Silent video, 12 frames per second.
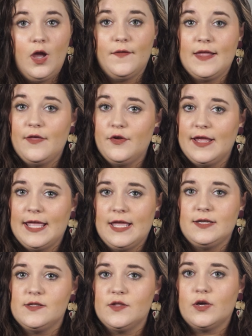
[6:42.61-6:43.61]
On the other
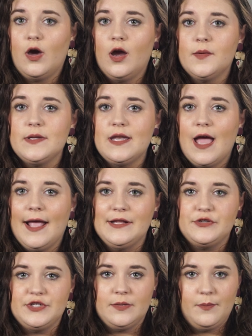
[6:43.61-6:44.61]
hand, the
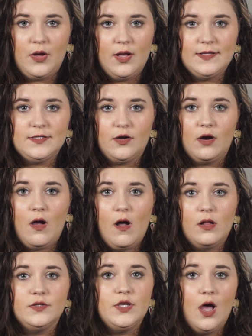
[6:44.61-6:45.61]
carbon-hydrogen bonds are
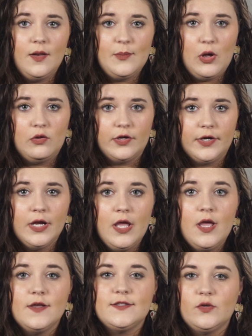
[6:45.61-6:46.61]
all nonpolar,
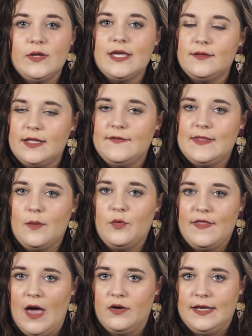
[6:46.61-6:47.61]
so we can leave them
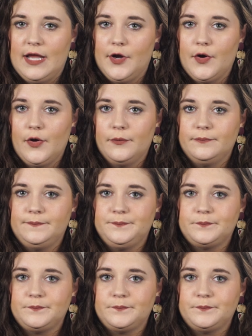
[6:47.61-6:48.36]
without an arrow.